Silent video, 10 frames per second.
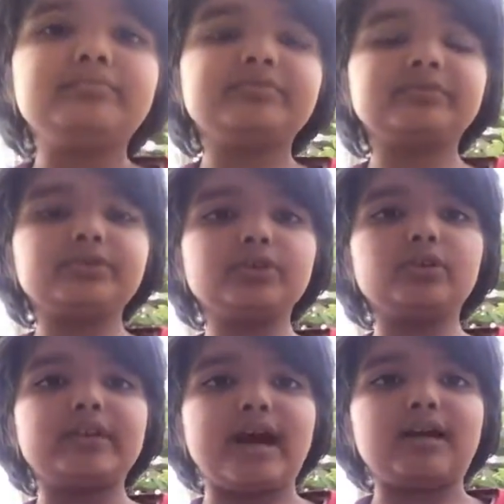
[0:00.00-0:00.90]
So
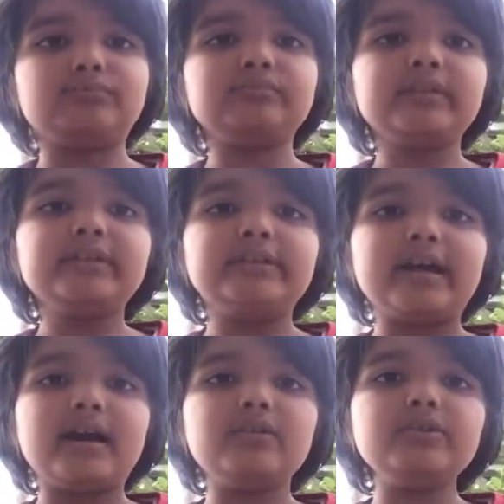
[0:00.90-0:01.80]
yeah,
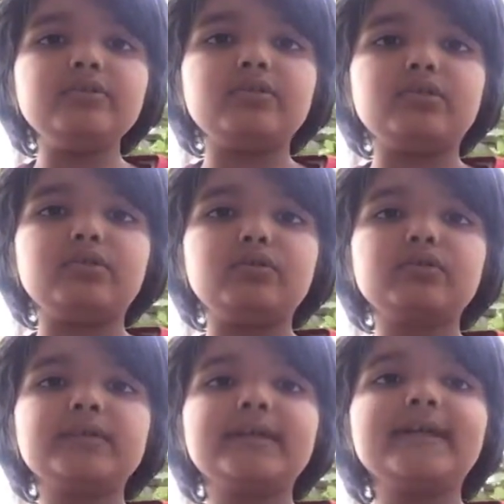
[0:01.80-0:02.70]
now you know
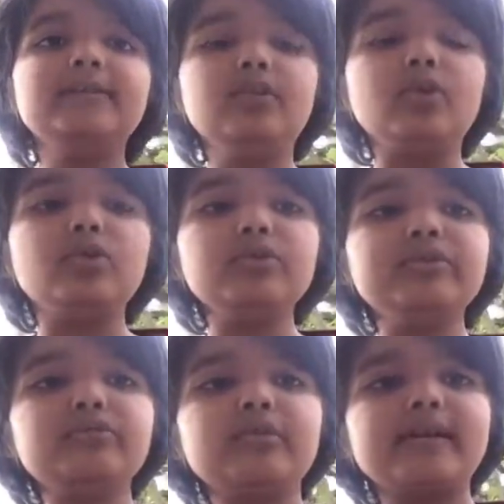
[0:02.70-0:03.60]

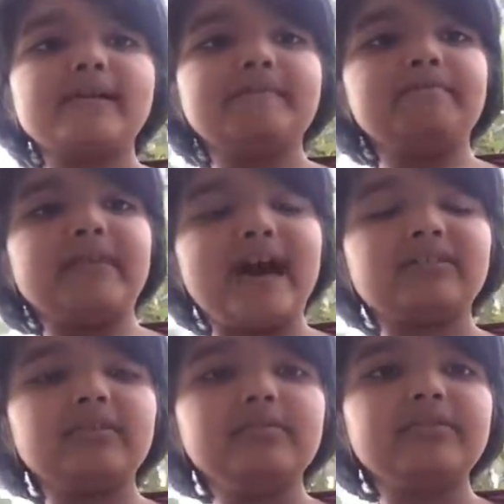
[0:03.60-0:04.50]
those
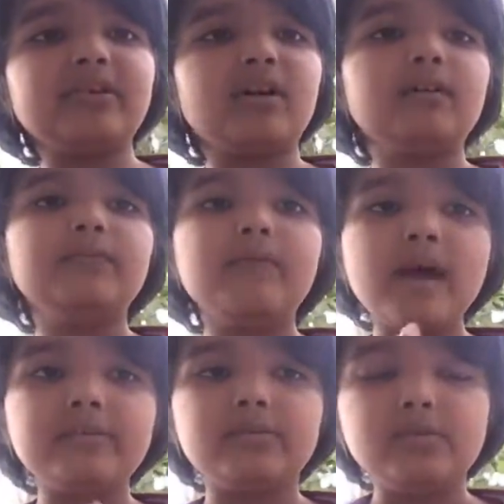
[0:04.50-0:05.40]
atoms are
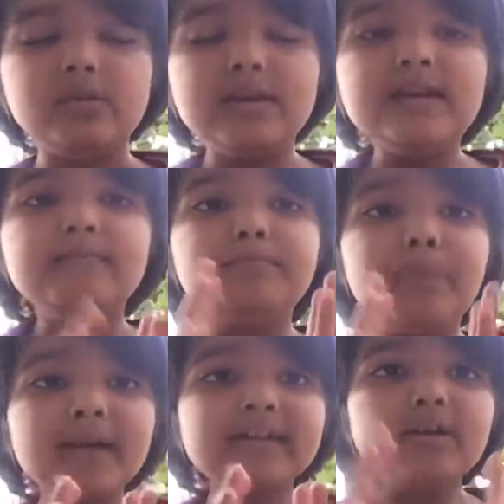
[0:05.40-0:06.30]
very cool.
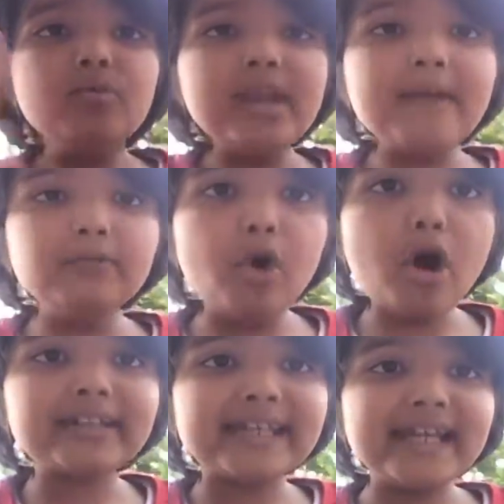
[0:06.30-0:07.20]
But we have
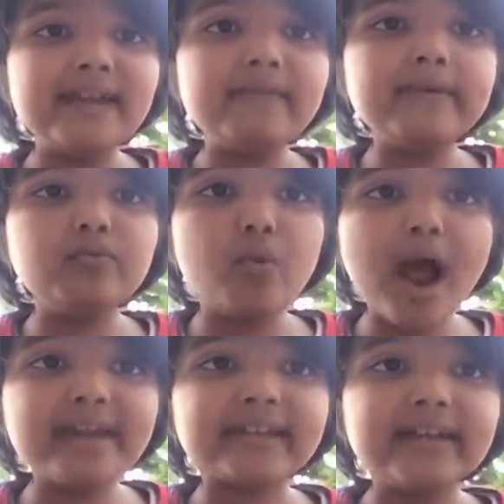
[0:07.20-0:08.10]
not even
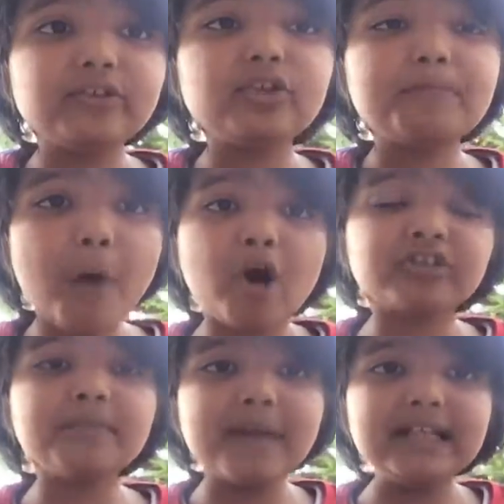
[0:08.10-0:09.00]
went into the
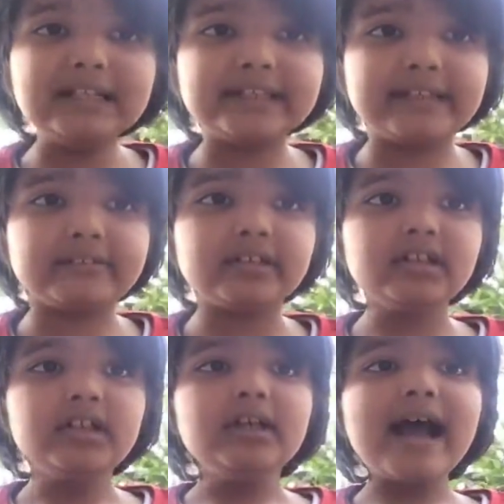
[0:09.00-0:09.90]
possibilities.
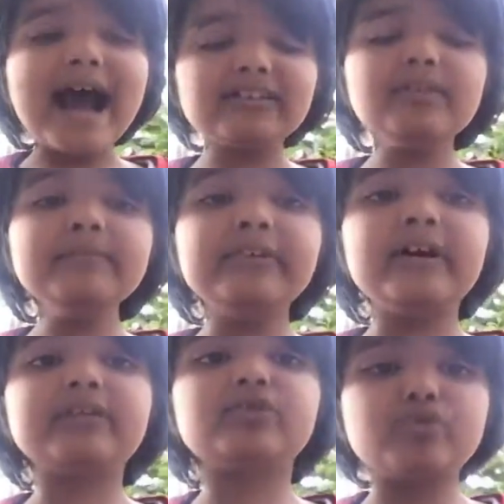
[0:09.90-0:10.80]
Atoms
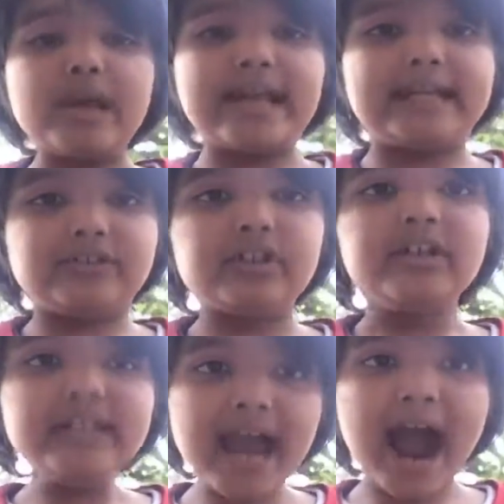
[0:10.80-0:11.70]
are strange.
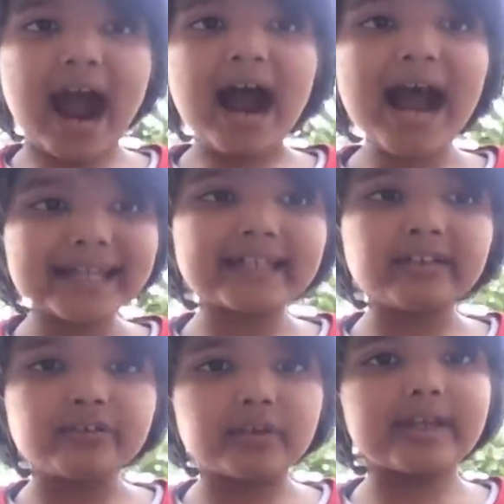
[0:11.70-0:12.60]
Yeah, I can
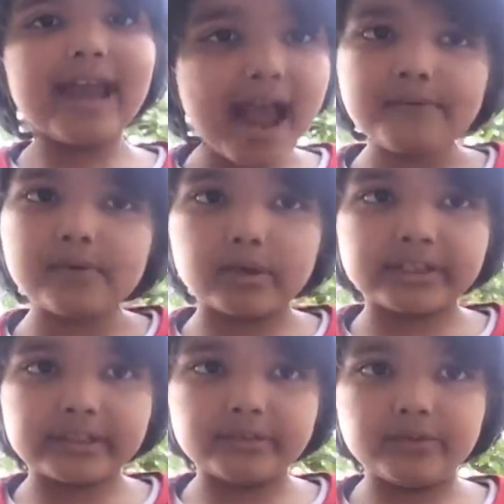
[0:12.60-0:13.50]
agree. Everyone
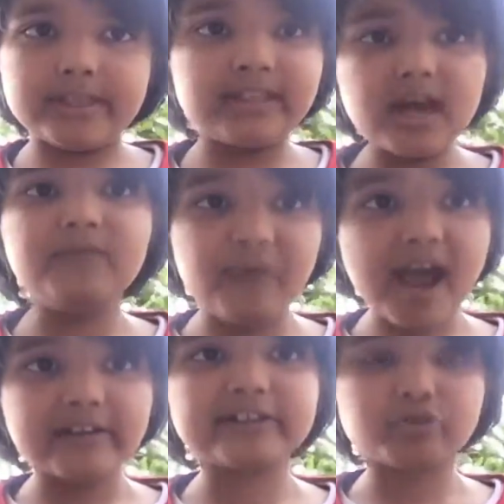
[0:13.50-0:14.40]
can agree. They're
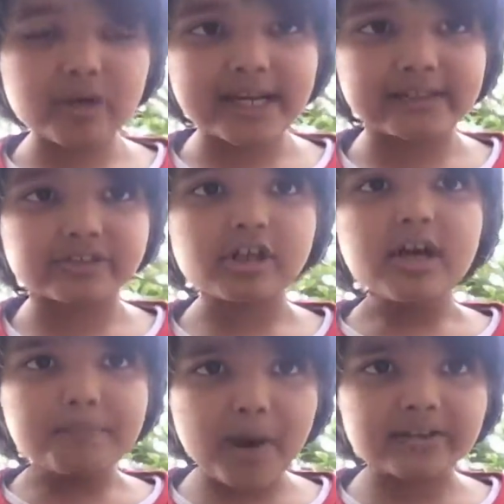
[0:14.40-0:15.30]
very strange.
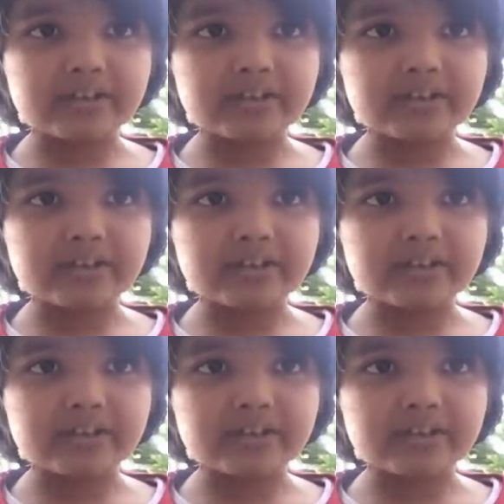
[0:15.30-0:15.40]
But